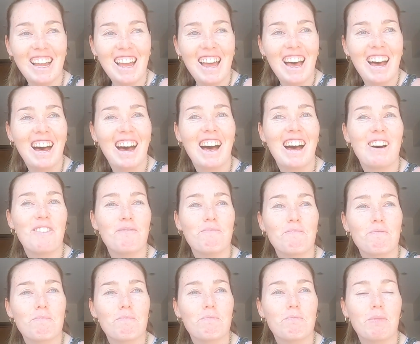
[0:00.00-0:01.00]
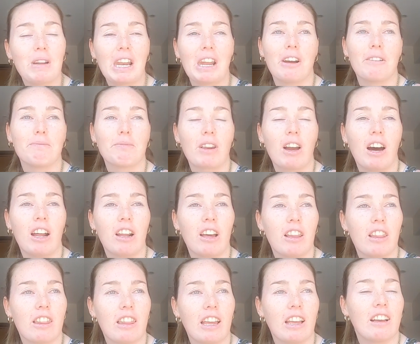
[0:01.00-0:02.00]
But no, I
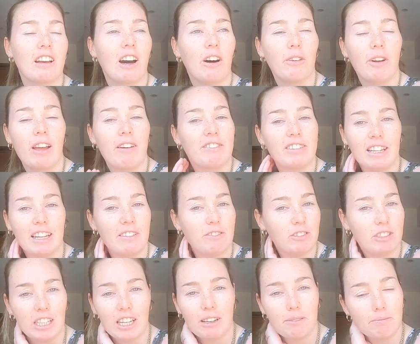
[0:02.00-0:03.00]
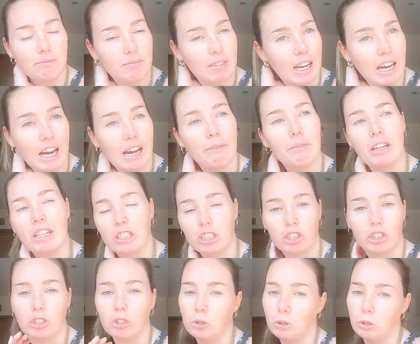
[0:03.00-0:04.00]
don't think I would ever leave GM. They're
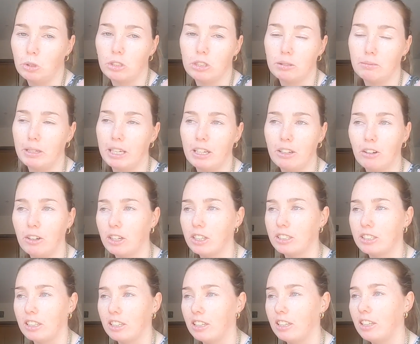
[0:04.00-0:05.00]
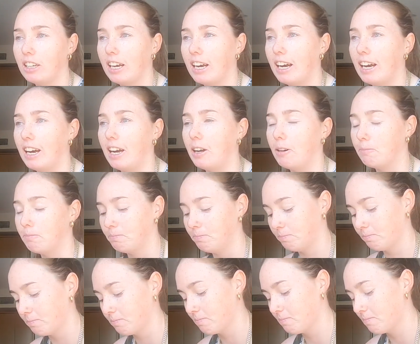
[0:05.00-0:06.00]
just too good to me, honestly.
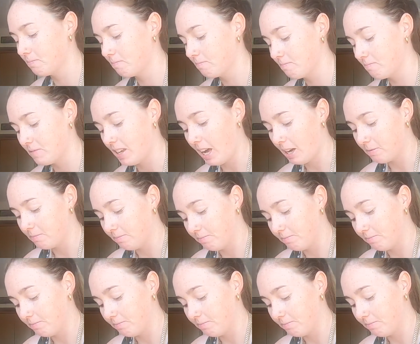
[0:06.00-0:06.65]
Yeah.